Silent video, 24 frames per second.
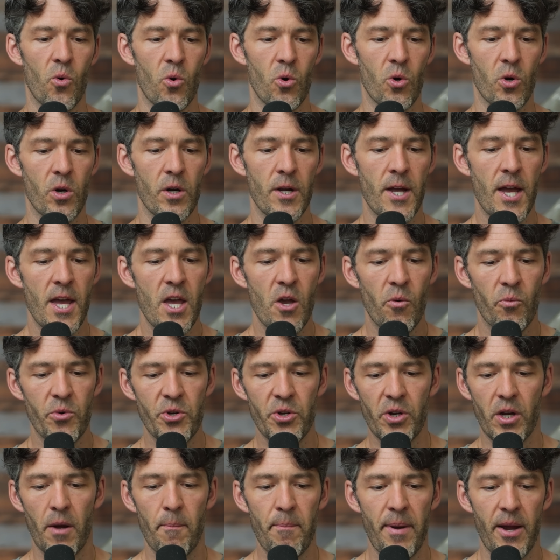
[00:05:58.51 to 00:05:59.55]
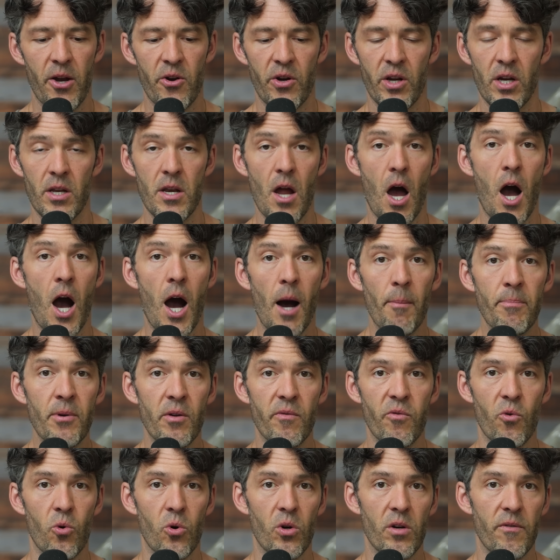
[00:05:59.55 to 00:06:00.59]
or when you're comparing an
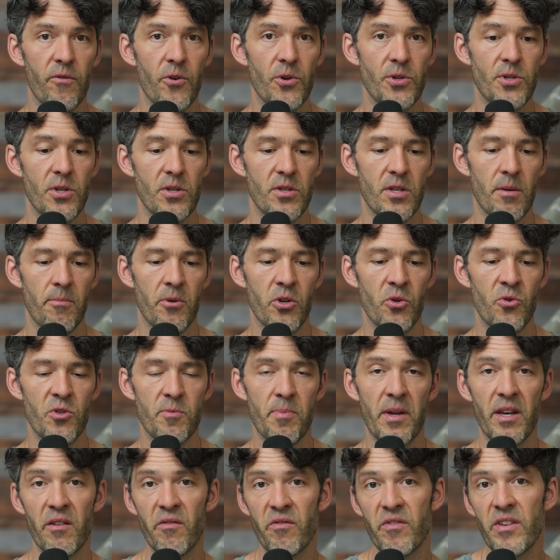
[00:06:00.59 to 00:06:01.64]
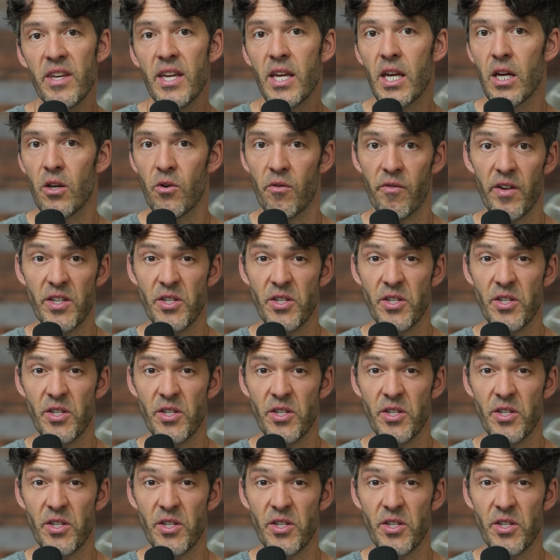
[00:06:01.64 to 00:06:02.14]
omnivore versus someone who's been a vegan or